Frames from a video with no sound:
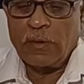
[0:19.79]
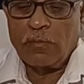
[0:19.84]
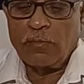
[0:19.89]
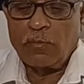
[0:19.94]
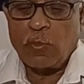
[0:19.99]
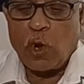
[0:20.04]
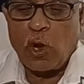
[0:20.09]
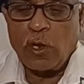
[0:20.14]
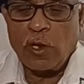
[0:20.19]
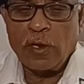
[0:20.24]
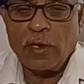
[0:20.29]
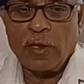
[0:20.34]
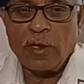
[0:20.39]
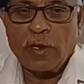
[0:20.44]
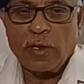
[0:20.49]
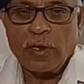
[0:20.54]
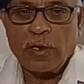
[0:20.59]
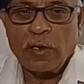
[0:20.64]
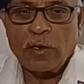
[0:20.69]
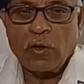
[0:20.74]

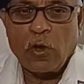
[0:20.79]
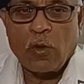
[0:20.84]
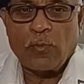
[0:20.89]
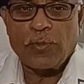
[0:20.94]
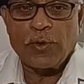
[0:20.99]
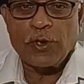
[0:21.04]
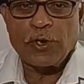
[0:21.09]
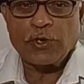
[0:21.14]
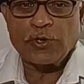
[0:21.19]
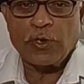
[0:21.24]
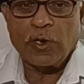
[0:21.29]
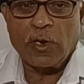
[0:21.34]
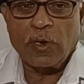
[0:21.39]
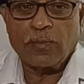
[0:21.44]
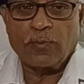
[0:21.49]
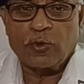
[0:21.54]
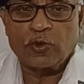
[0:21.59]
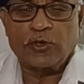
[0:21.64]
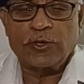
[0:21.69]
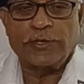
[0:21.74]
boiler operational
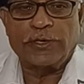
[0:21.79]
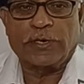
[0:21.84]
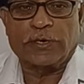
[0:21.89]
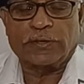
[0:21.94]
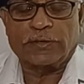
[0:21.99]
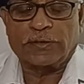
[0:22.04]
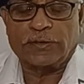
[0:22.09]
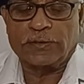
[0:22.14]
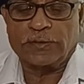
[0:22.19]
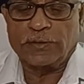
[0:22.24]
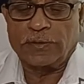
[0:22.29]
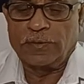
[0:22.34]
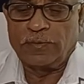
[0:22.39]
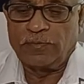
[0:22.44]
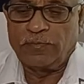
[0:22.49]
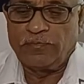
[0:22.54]
procedures.